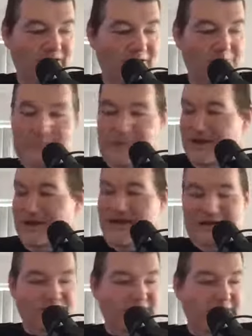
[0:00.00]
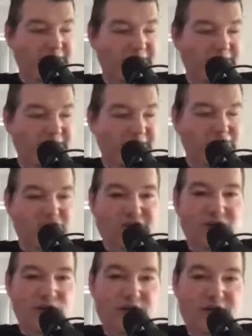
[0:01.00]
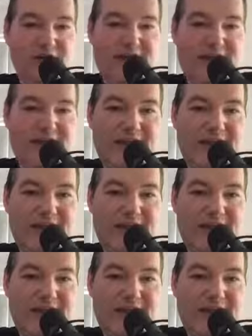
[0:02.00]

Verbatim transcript: I'm a bit loud here, so now